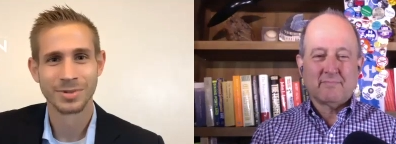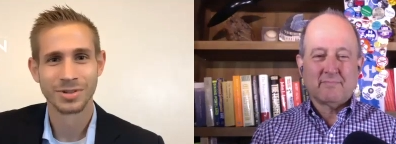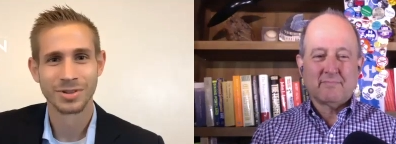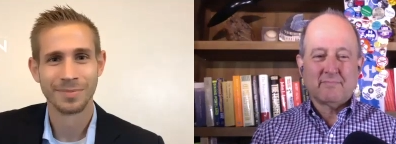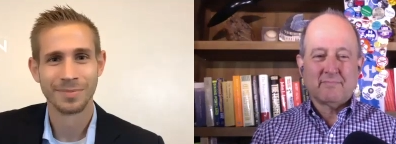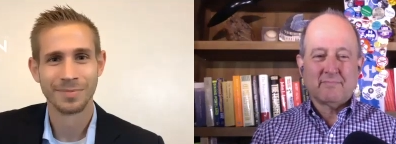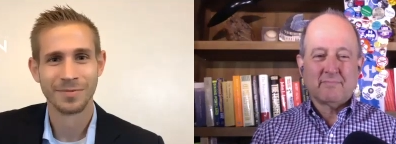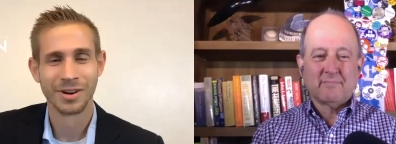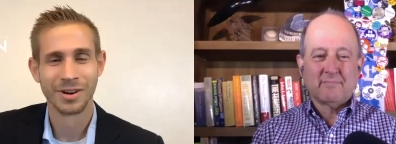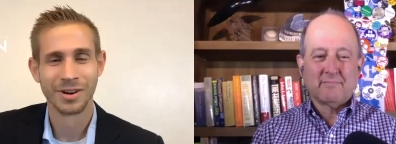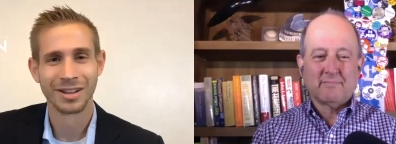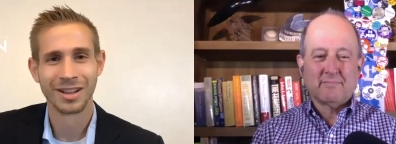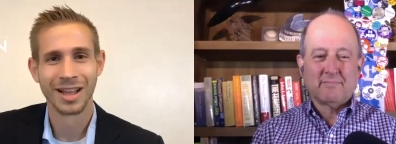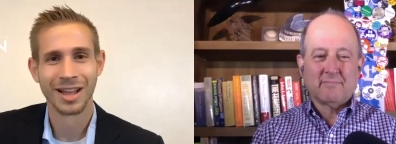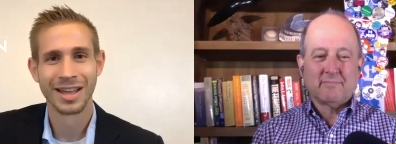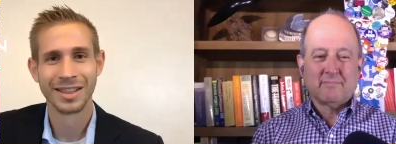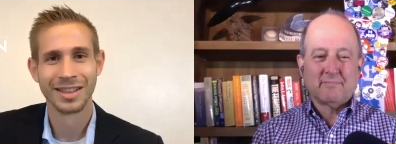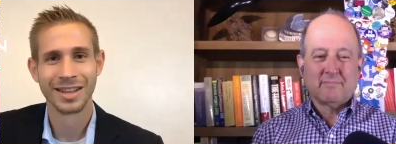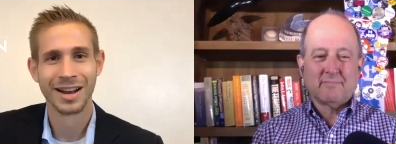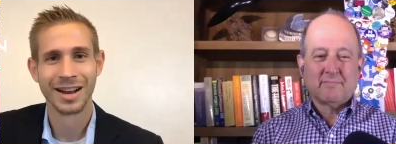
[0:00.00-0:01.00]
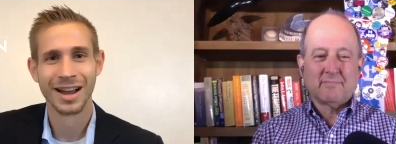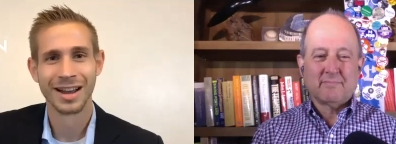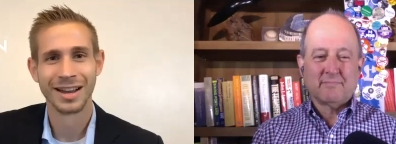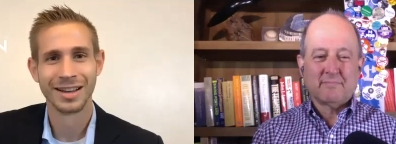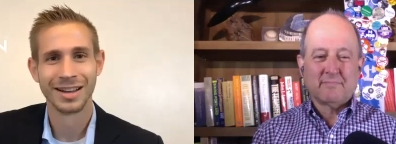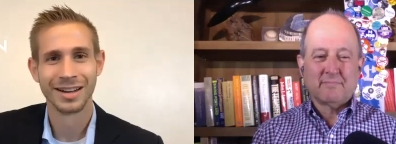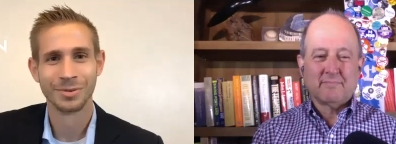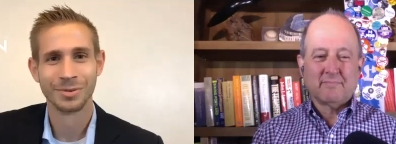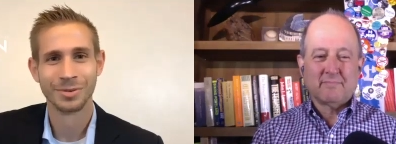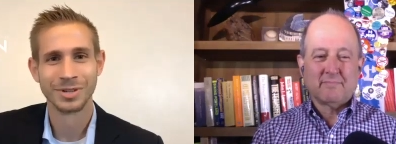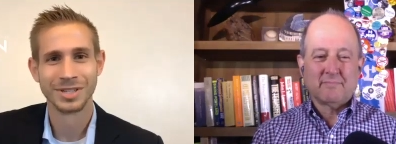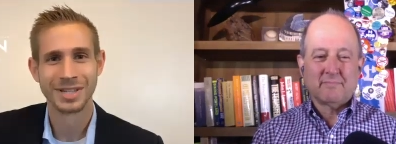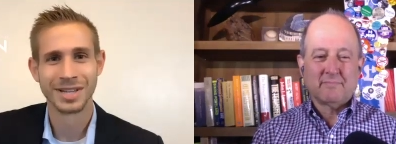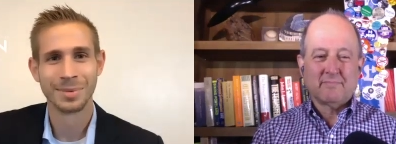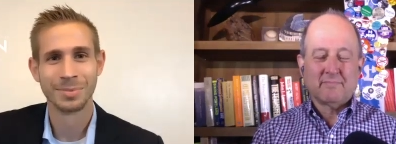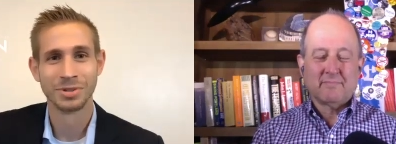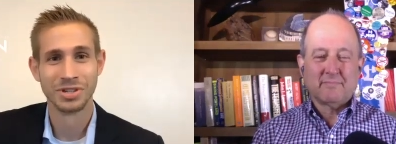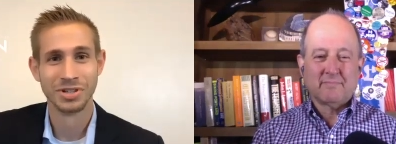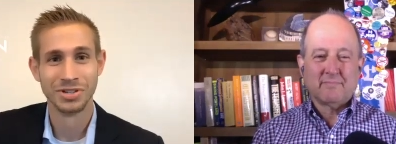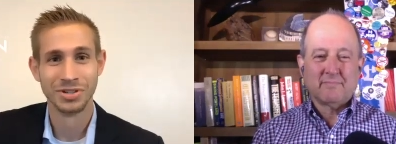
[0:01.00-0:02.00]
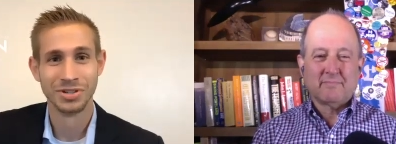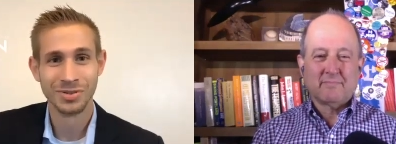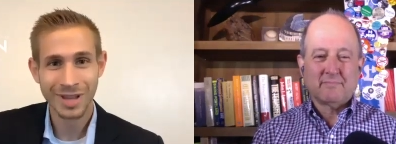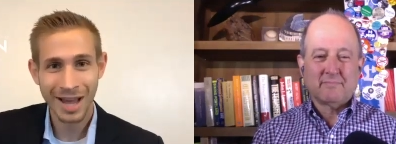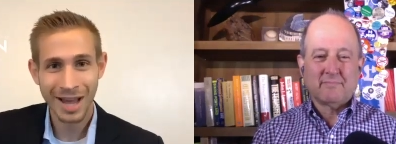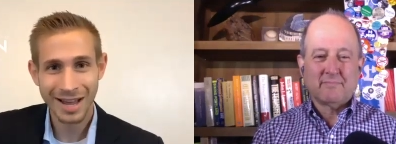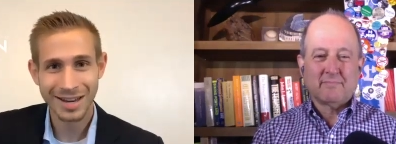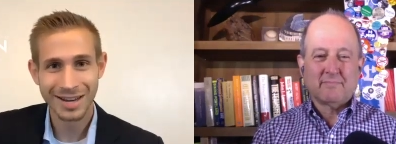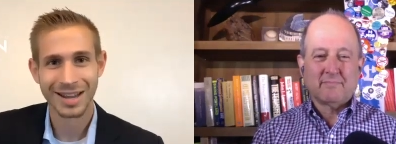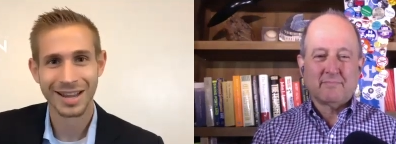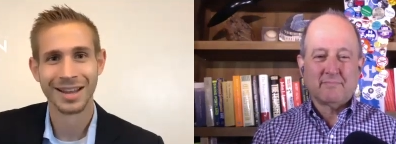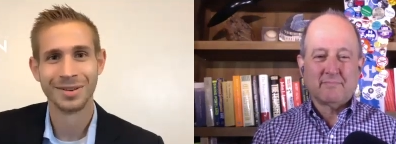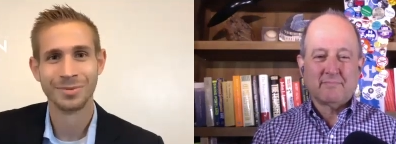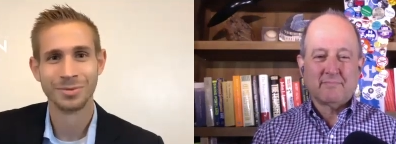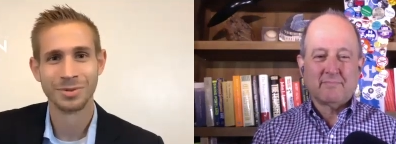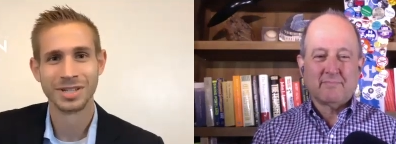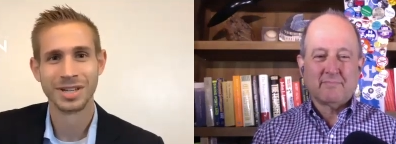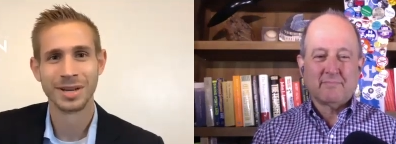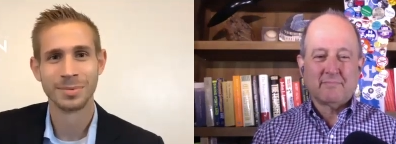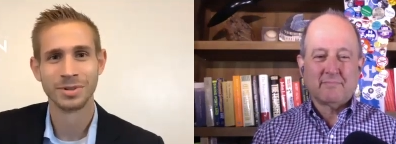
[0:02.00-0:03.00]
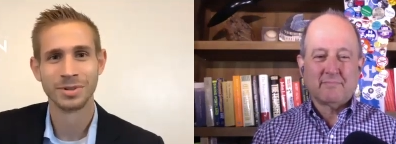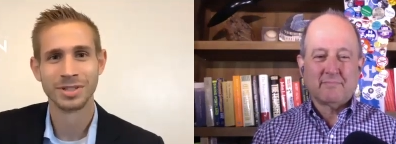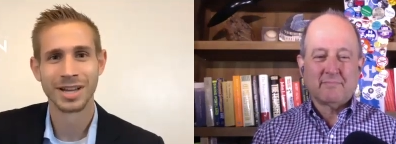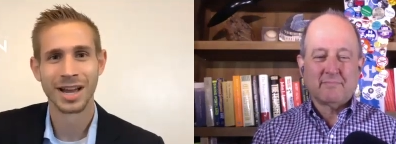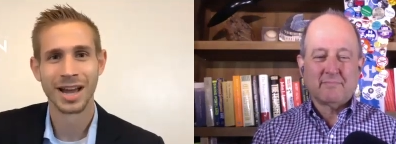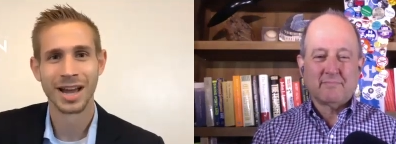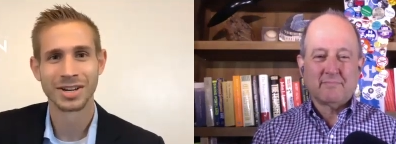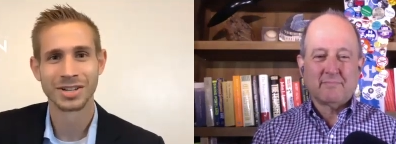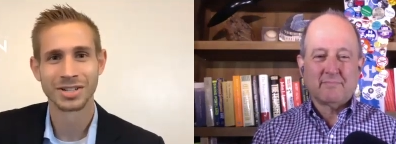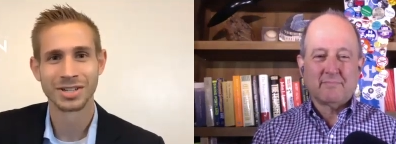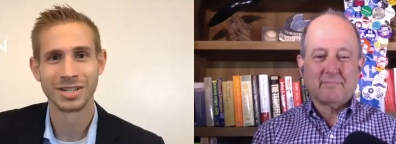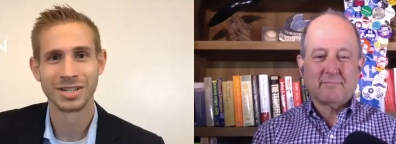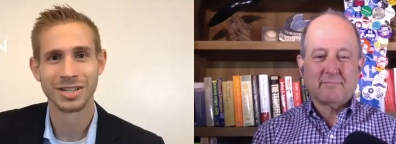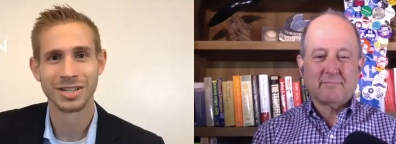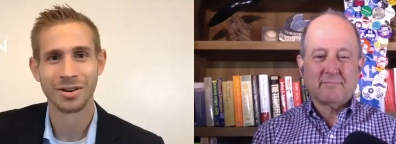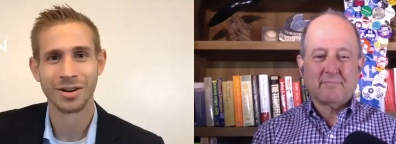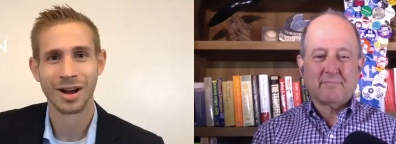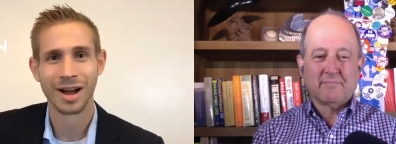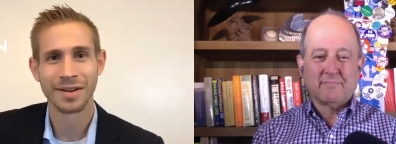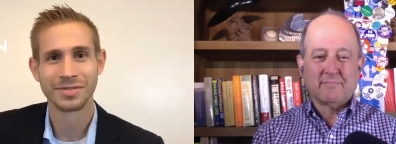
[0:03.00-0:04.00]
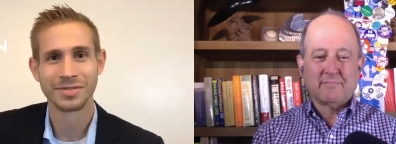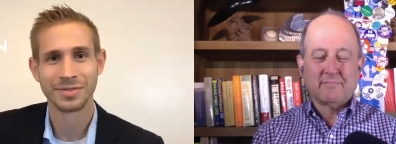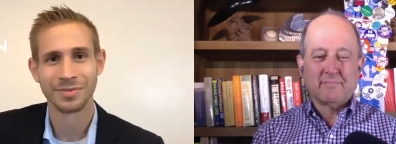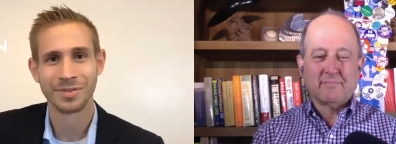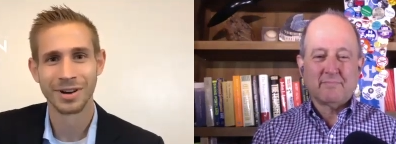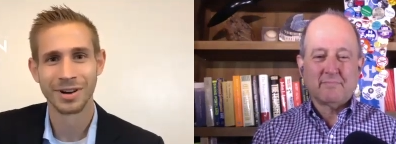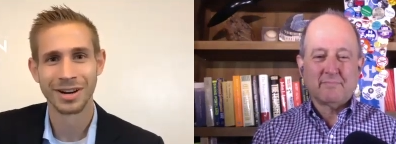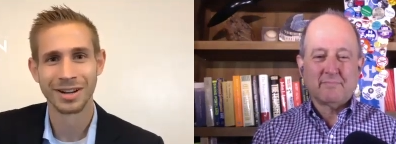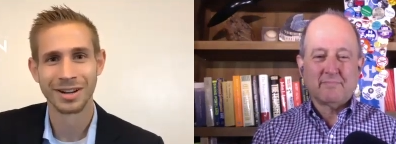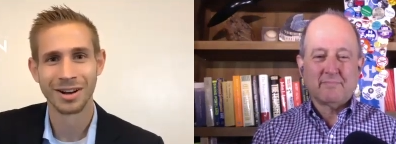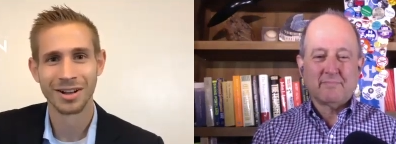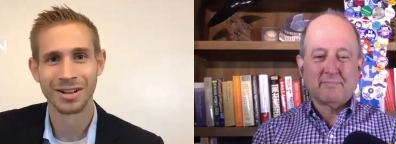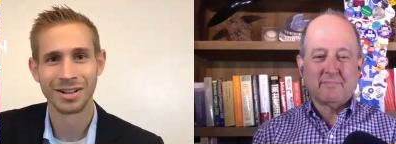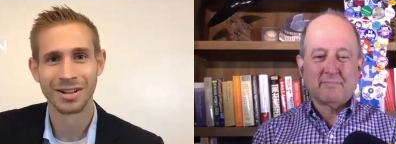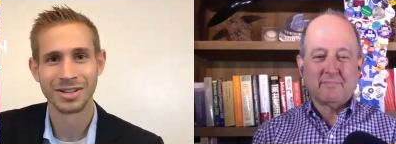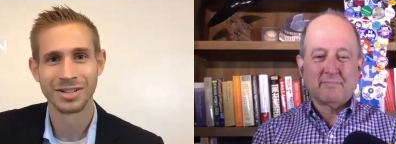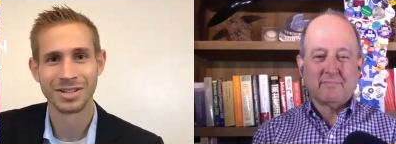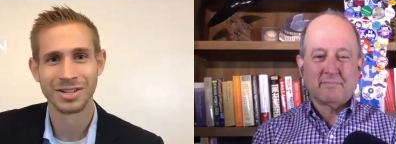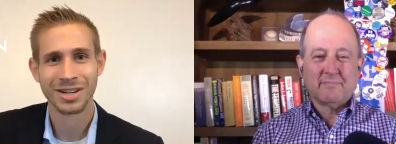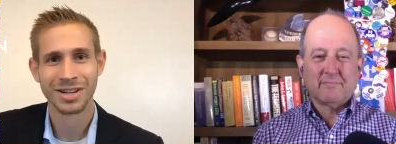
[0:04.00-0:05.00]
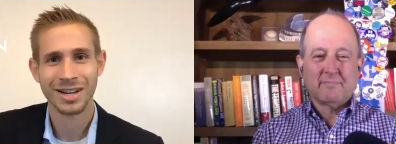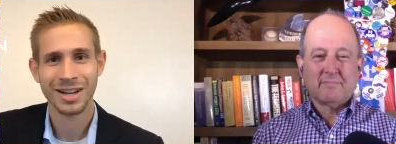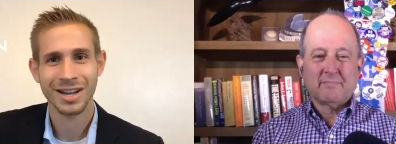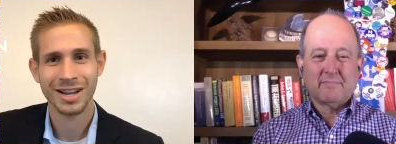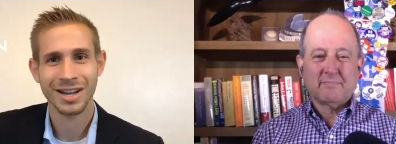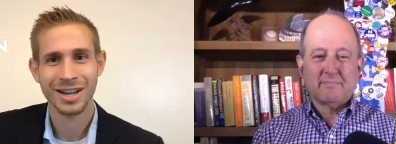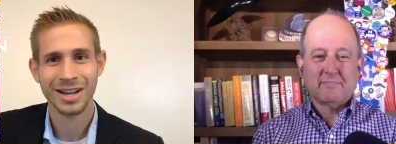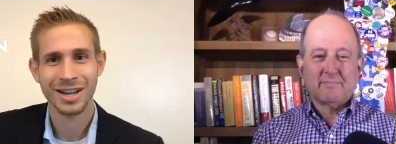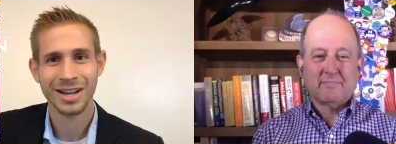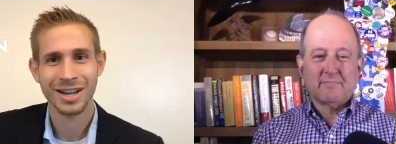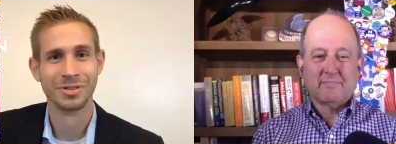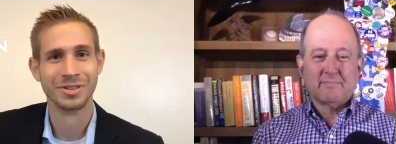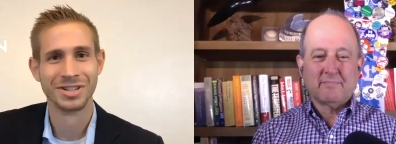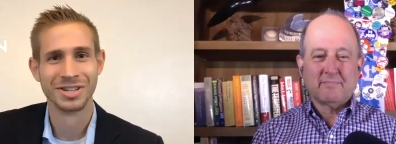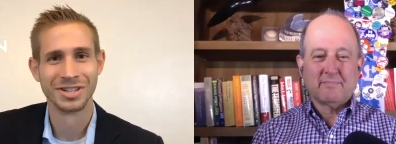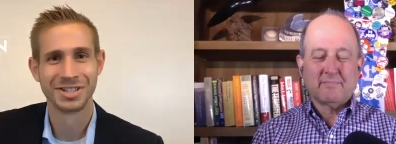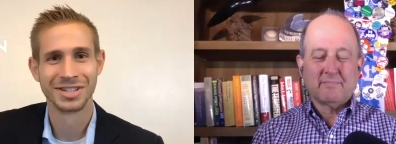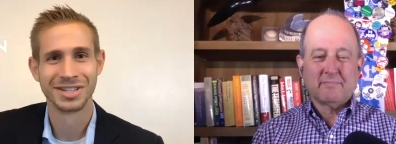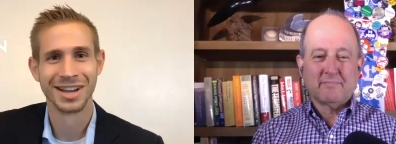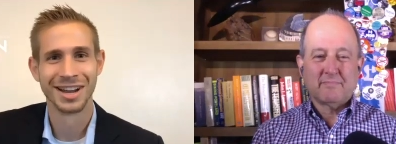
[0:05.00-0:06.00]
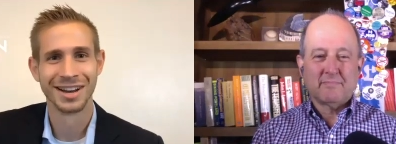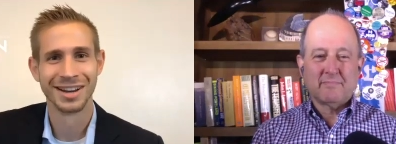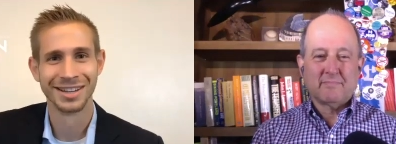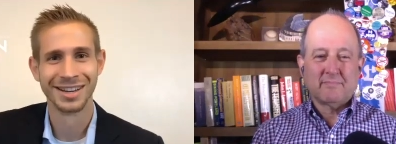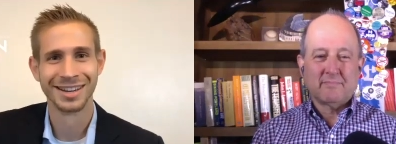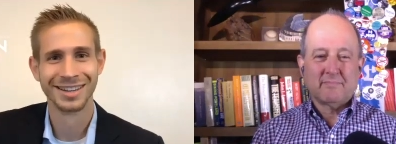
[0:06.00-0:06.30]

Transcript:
Speaker 1: I'm very glad that I uh, was able to do that and was able to actually, you know, have some fun in college other than just studying.